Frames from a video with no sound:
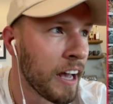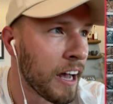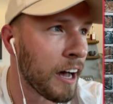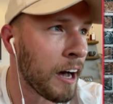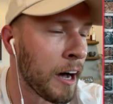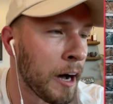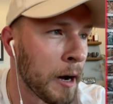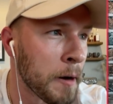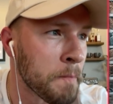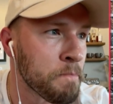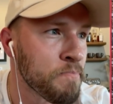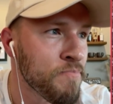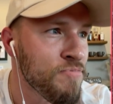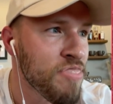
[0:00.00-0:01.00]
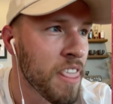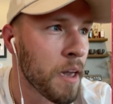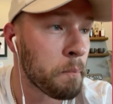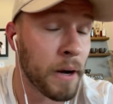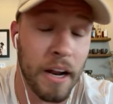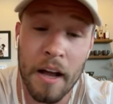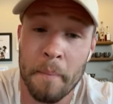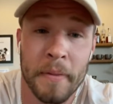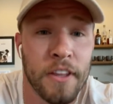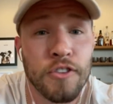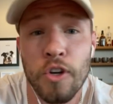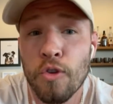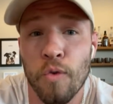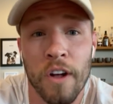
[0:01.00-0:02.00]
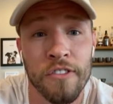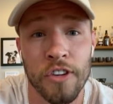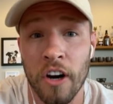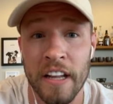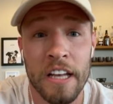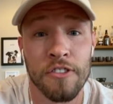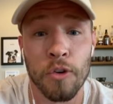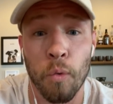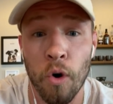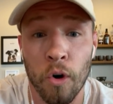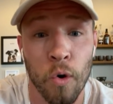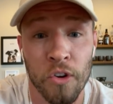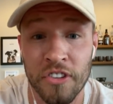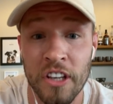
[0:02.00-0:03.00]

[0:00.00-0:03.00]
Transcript: Um, but, I mean, the dude runs hard. He's a workhorse.